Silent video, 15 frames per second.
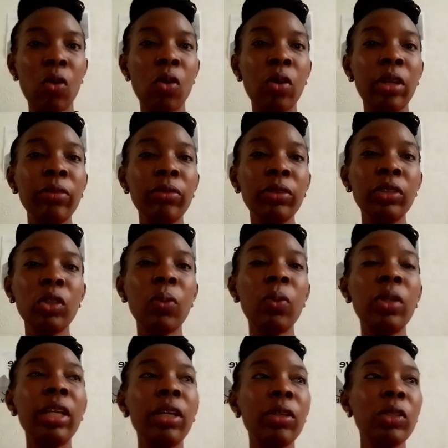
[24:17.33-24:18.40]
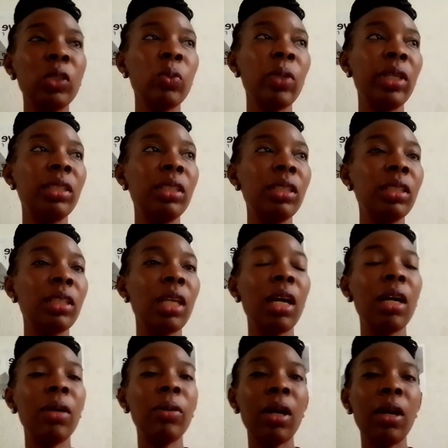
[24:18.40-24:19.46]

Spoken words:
Or even someone elsewhere sees our